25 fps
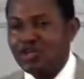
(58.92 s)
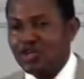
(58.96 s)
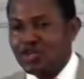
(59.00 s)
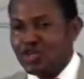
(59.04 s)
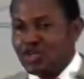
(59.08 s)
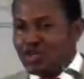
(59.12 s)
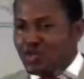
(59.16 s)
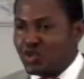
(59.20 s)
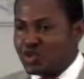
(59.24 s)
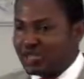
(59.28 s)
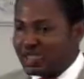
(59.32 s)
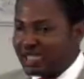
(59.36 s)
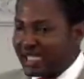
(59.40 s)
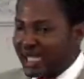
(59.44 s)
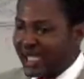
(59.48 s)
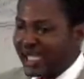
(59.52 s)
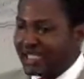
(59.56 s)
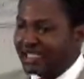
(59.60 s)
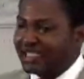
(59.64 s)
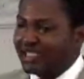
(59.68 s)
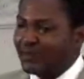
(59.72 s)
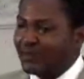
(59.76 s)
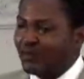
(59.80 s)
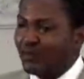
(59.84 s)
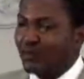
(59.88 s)
you use
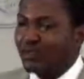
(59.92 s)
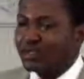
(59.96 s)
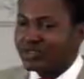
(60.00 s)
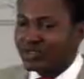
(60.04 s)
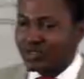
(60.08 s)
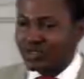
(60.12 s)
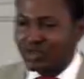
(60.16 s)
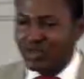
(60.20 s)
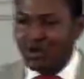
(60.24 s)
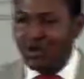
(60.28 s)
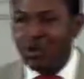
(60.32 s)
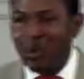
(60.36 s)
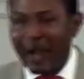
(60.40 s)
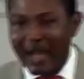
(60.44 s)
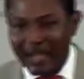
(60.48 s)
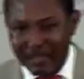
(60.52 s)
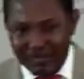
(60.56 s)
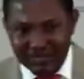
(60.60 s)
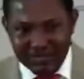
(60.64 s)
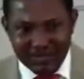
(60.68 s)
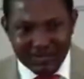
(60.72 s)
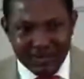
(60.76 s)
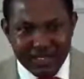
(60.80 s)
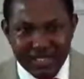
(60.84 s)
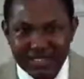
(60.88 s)
negative words on your wife,
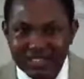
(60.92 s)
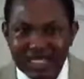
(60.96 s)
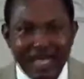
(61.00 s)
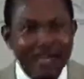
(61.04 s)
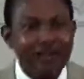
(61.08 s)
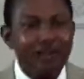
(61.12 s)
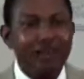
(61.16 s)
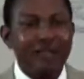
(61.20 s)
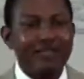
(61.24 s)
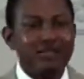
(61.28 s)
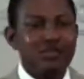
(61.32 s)
that you